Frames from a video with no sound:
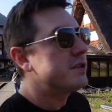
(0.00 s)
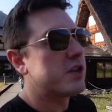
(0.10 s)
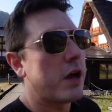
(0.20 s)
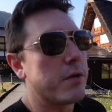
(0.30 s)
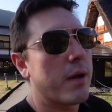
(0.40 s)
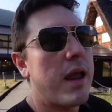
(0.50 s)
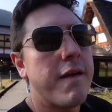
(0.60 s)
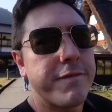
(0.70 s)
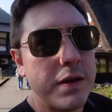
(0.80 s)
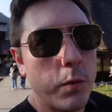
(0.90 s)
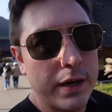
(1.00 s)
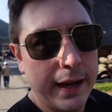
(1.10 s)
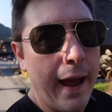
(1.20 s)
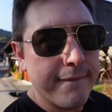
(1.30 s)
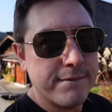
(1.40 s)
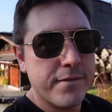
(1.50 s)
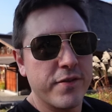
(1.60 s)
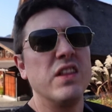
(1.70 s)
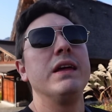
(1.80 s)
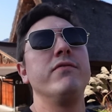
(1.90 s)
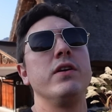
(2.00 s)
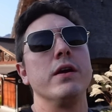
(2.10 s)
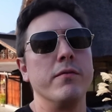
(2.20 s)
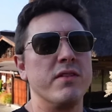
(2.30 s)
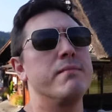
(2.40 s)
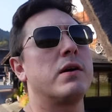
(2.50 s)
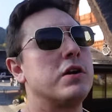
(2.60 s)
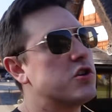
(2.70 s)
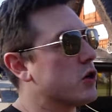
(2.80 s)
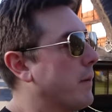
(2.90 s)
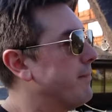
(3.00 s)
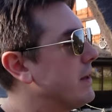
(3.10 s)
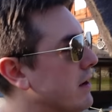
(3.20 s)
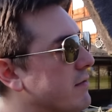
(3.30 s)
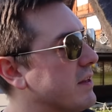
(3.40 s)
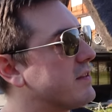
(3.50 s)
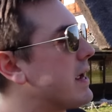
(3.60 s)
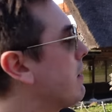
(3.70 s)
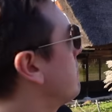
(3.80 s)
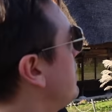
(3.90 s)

So, if you want to get the view, the money shot of this town,